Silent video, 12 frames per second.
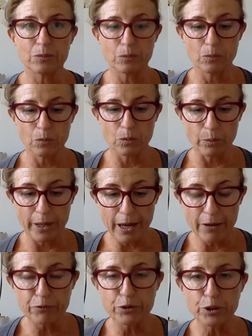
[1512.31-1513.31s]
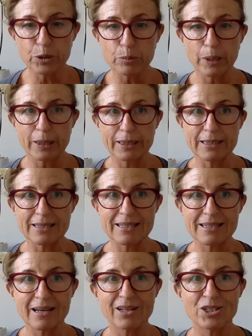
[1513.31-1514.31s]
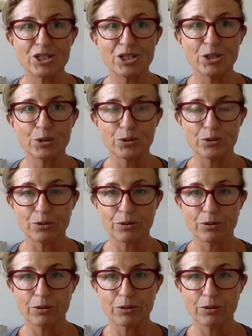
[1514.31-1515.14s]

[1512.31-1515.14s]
or wherever your body is touching earth.